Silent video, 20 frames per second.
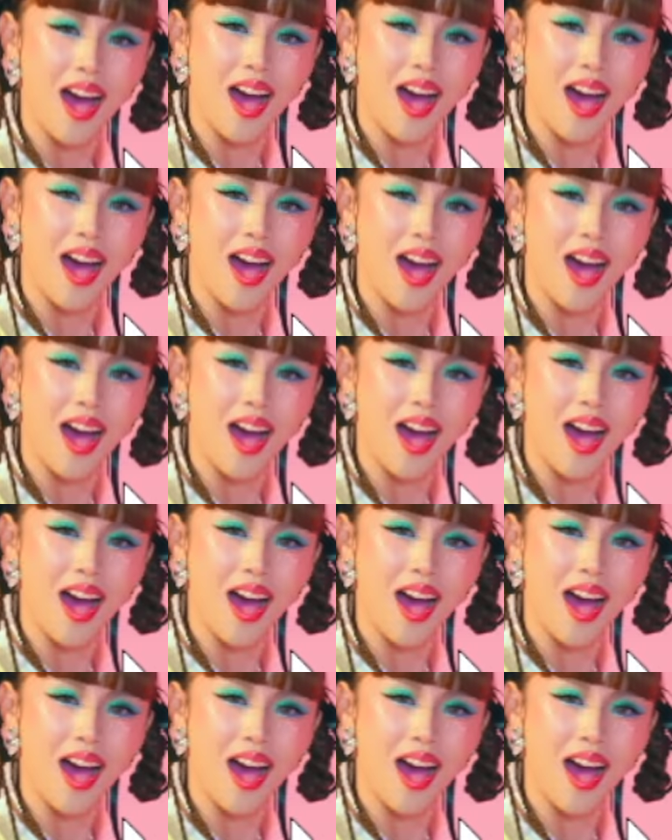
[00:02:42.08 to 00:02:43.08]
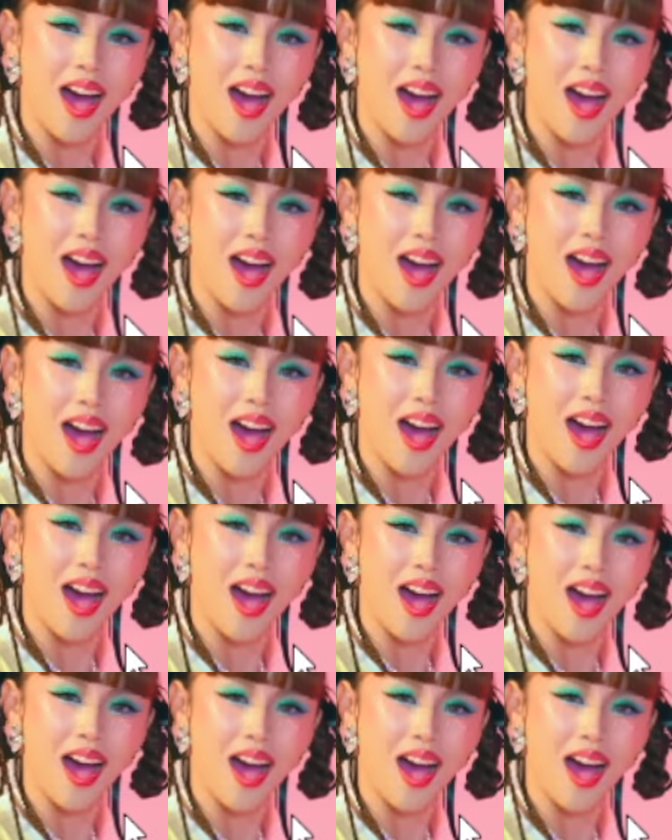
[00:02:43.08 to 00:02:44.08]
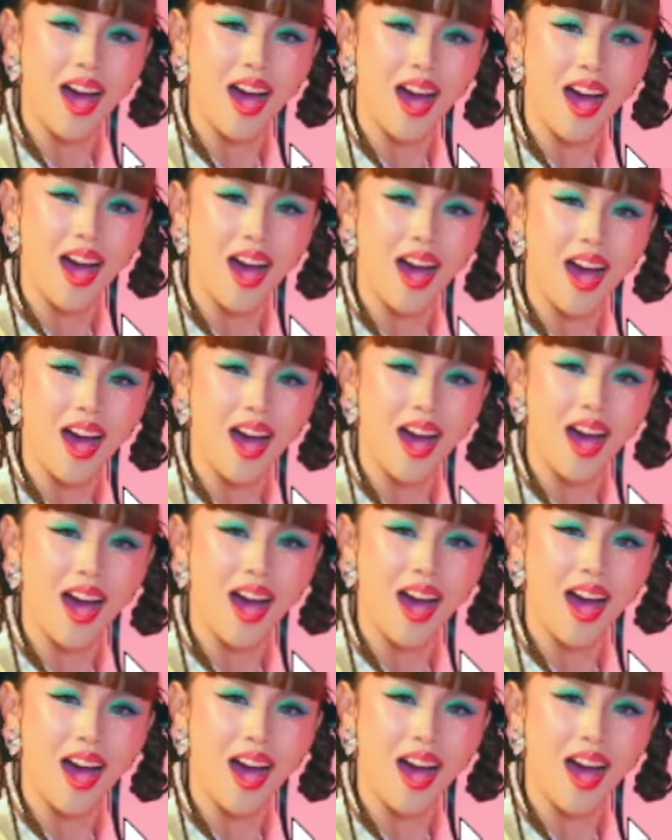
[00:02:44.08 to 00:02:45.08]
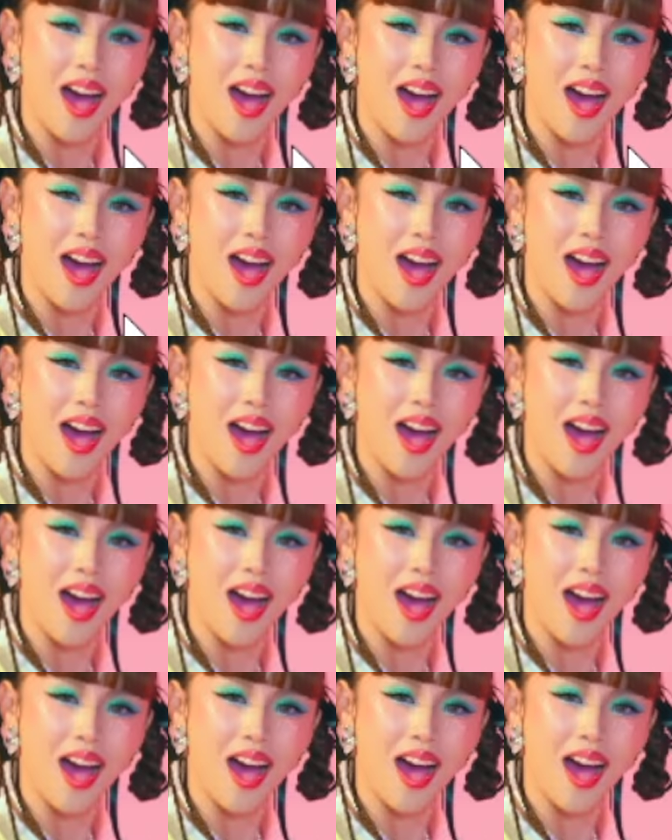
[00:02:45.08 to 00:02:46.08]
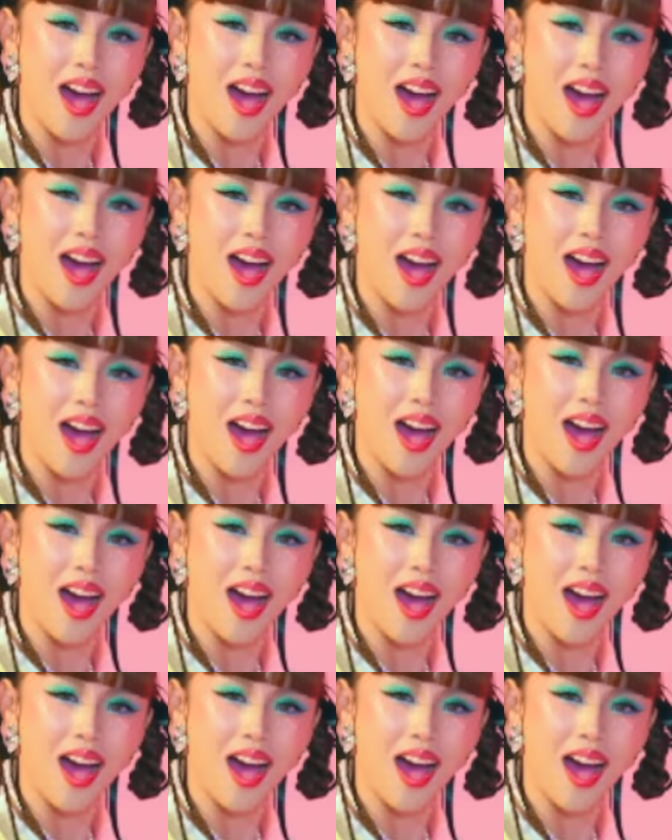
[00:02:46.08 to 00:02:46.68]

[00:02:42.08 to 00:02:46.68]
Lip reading: No words are spoken by the person on screen.